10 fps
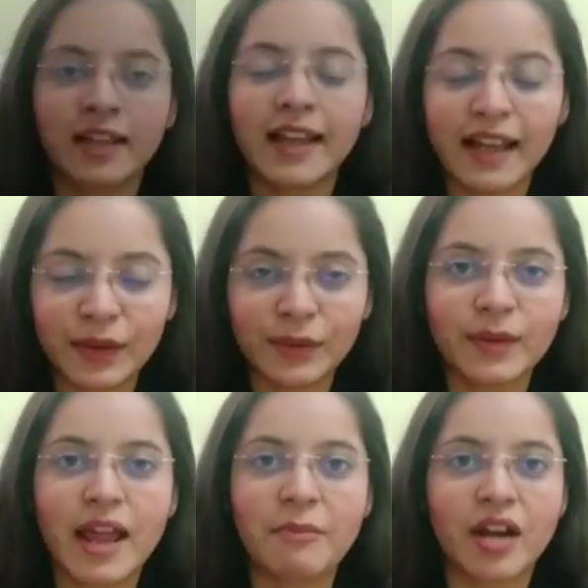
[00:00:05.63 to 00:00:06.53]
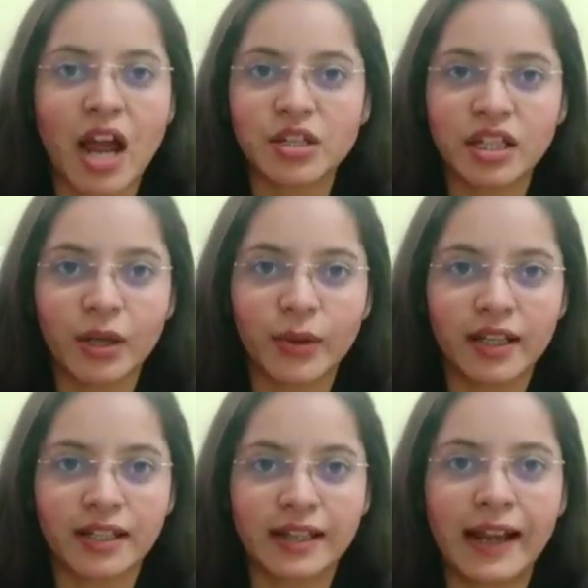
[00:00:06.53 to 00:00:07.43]
Hello, I'm Rashi
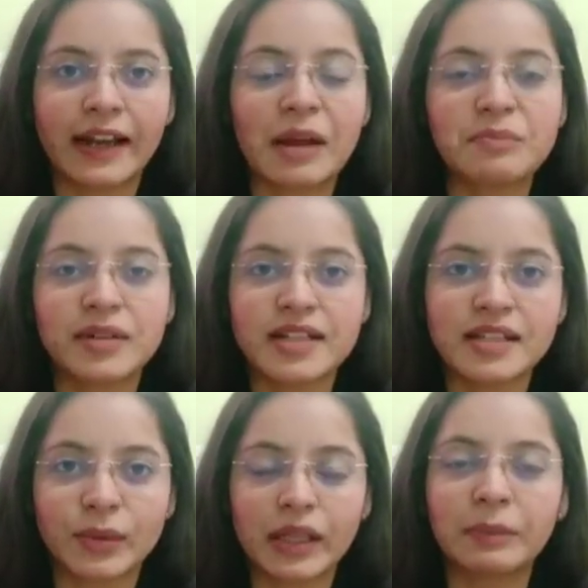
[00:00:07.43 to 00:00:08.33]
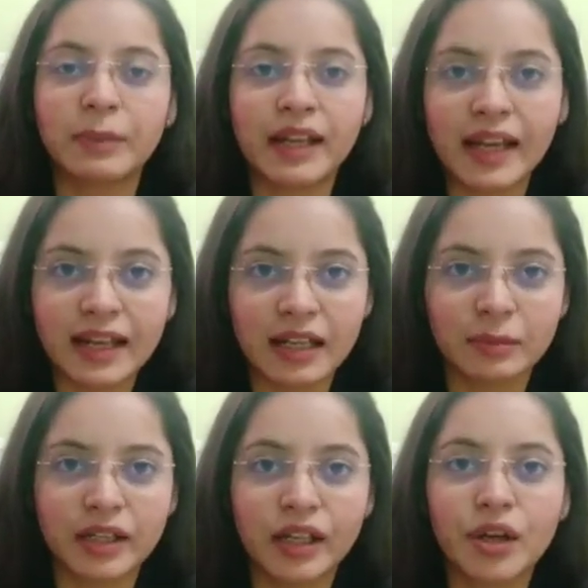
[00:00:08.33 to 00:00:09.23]
Goel and I'm pursuing
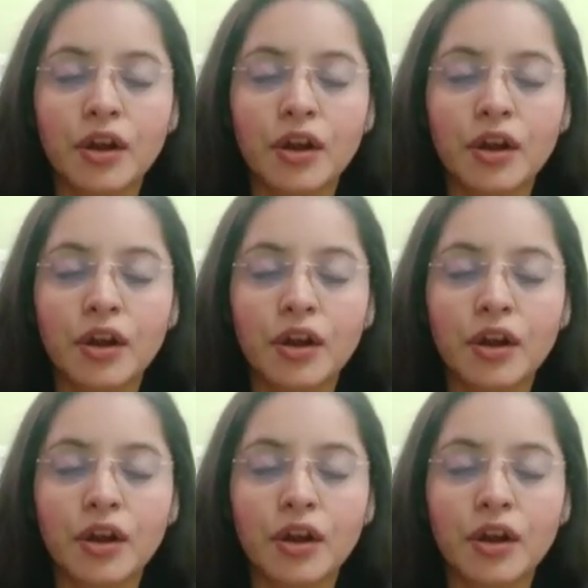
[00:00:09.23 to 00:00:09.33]
BLLB